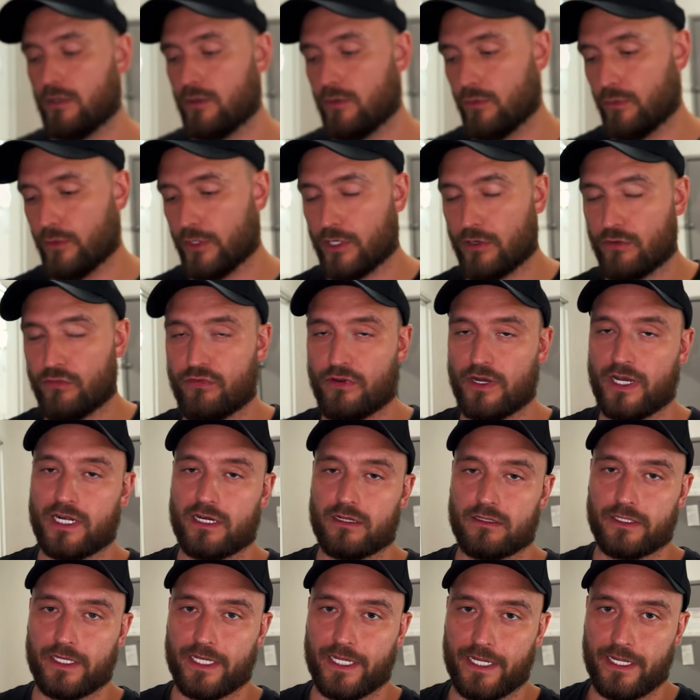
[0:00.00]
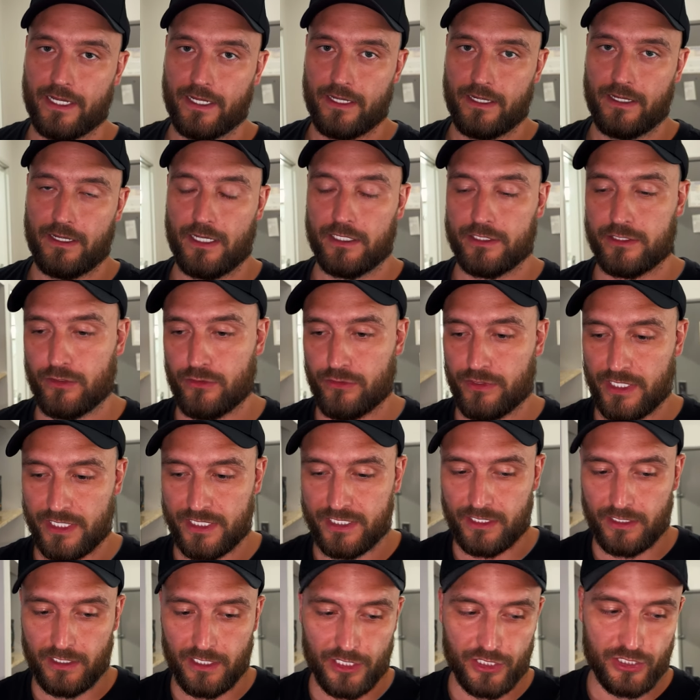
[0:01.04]
We are finally at our
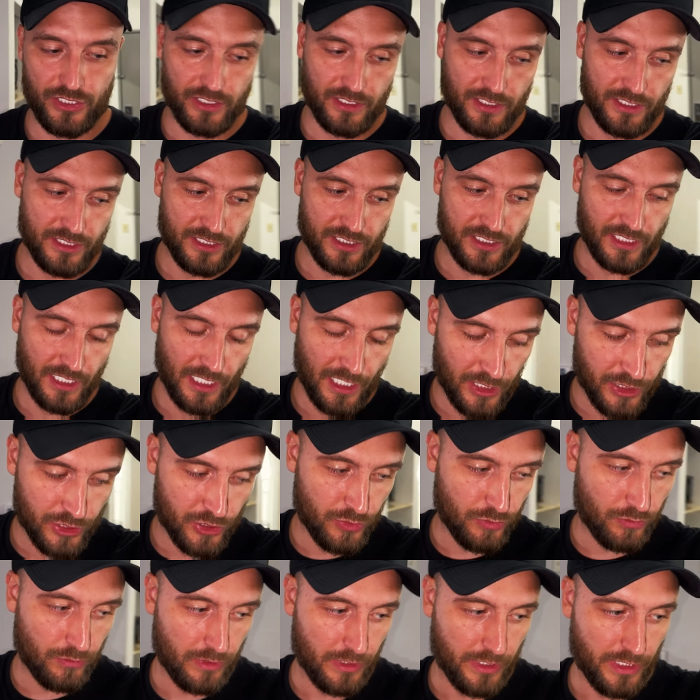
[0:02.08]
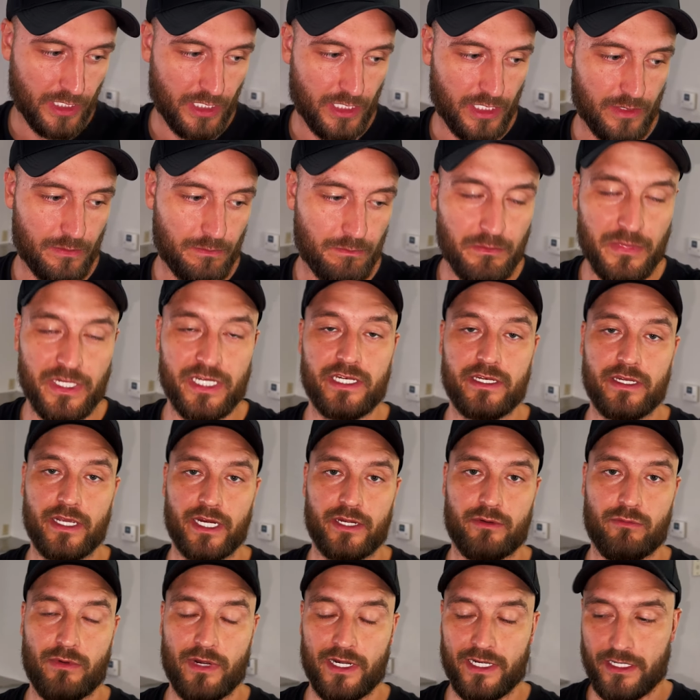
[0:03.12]
destination. It's actually
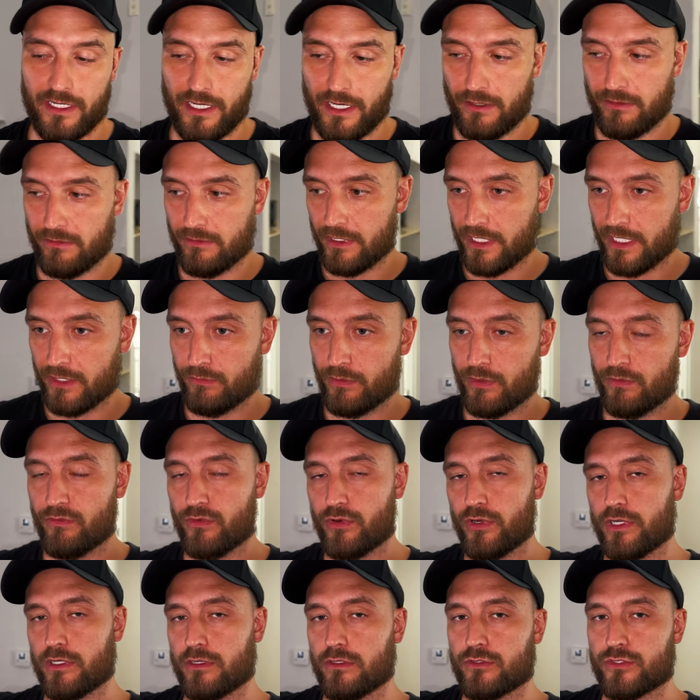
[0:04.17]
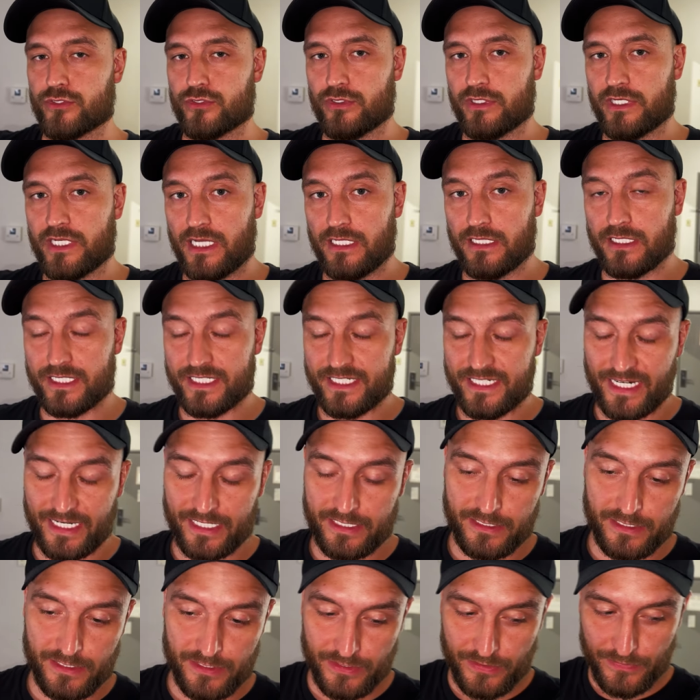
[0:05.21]
midnight right now, and we're very close to Dallas,
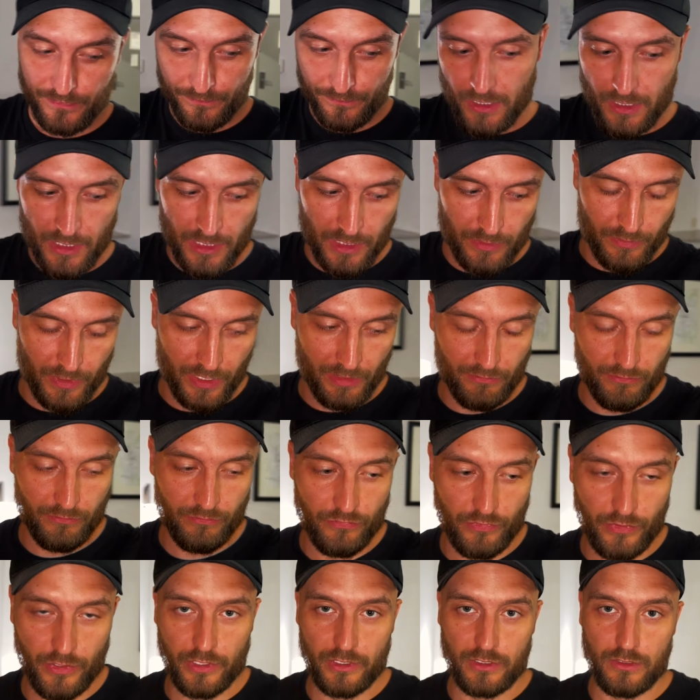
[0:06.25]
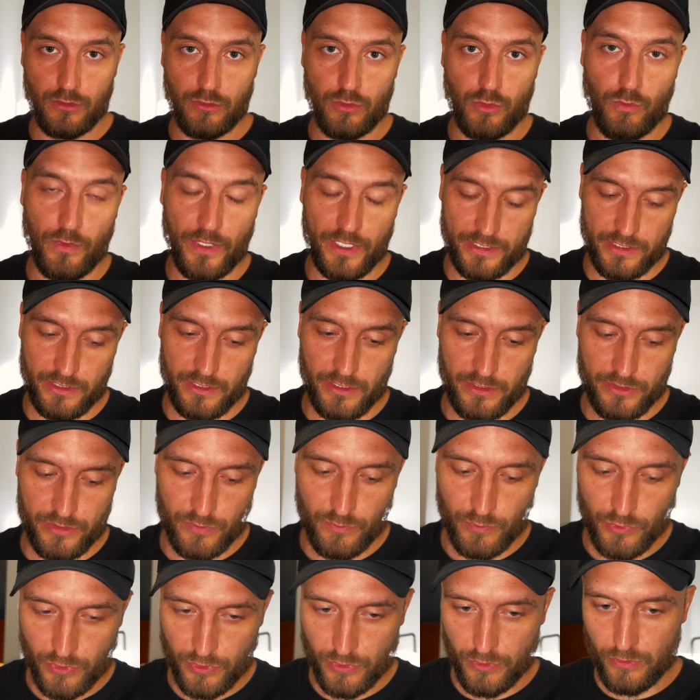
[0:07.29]
Texas. And we have a very long way to go
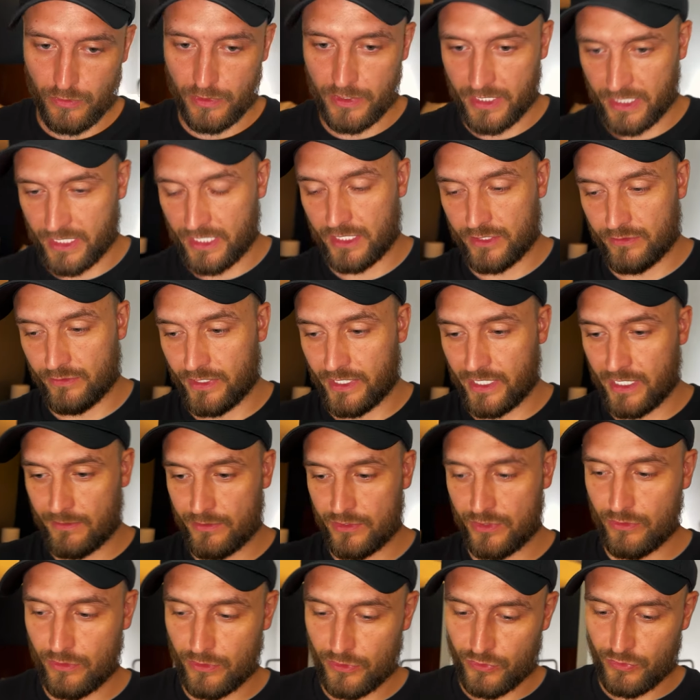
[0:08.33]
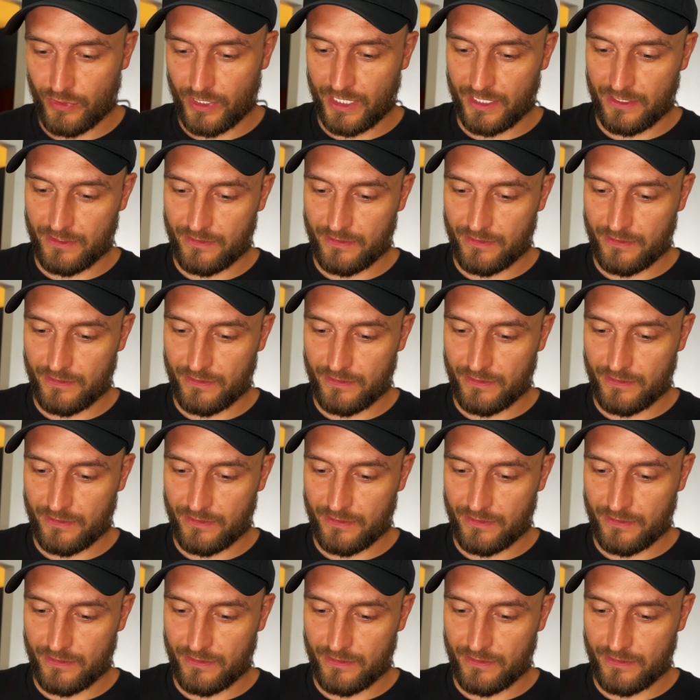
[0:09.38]
tomorrow. And you guys, when it comes to our trade,